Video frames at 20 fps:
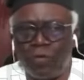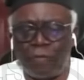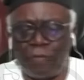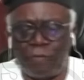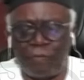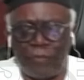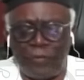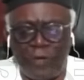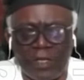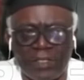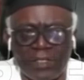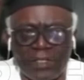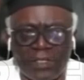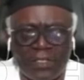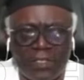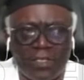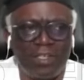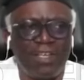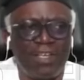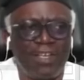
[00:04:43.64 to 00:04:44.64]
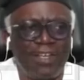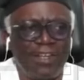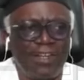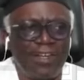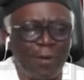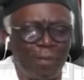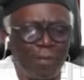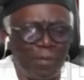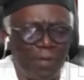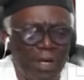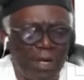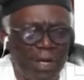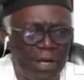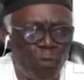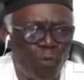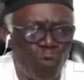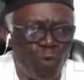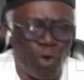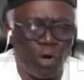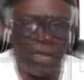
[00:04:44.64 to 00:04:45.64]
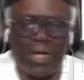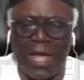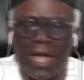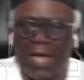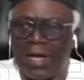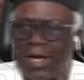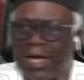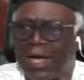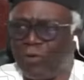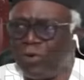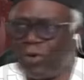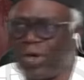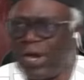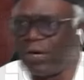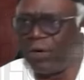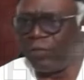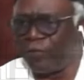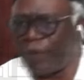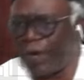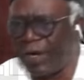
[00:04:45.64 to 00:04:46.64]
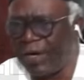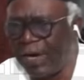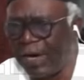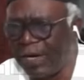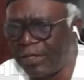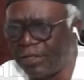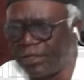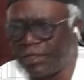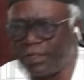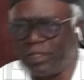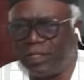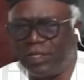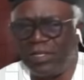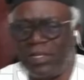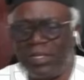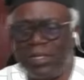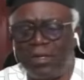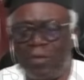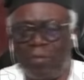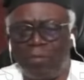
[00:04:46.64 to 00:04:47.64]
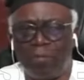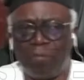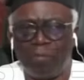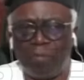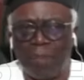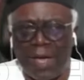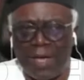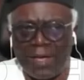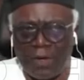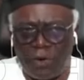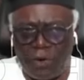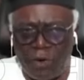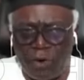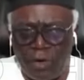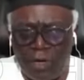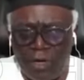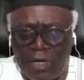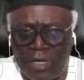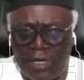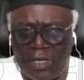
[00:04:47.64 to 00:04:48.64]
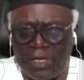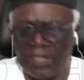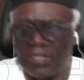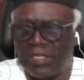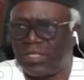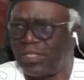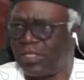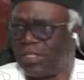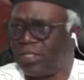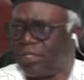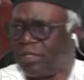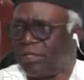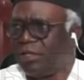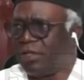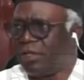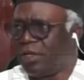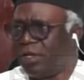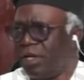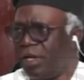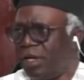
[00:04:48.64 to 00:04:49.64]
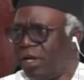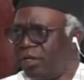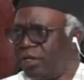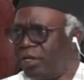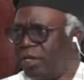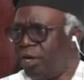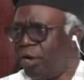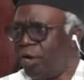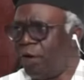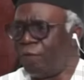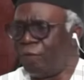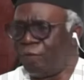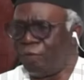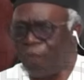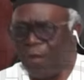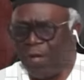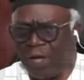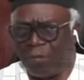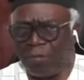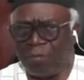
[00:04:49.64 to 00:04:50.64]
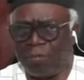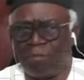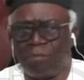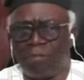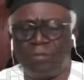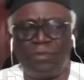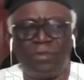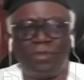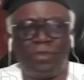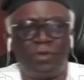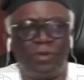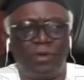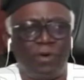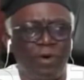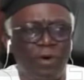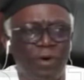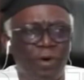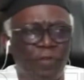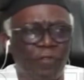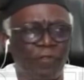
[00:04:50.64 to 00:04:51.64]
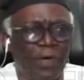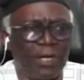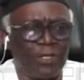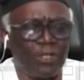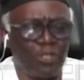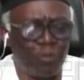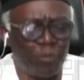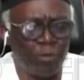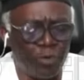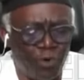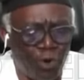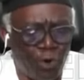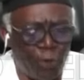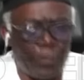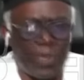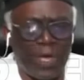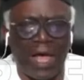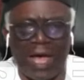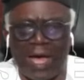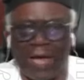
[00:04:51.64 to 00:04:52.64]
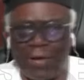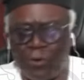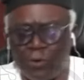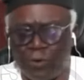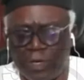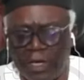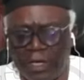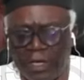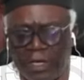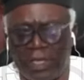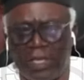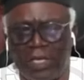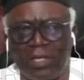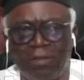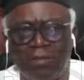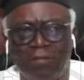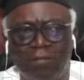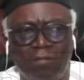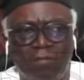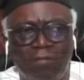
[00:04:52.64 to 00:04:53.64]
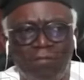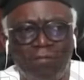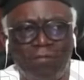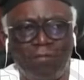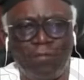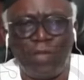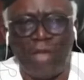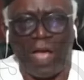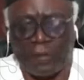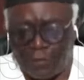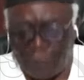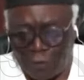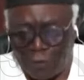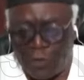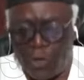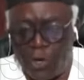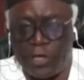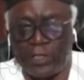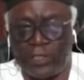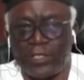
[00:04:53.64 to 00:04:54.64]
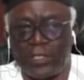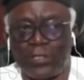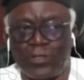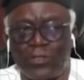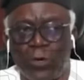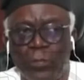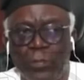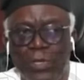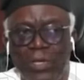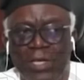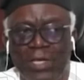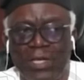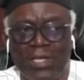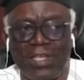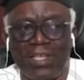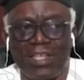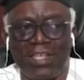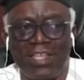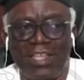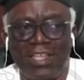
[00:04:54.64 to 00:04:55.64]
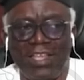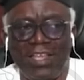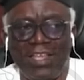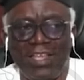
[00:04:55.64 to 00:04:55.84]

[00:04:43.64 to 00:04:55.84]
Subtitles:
to fix the Warri and Kaduna refineries. My colleagues, the law firm of Ajumogobia and Okeke, has also written to me.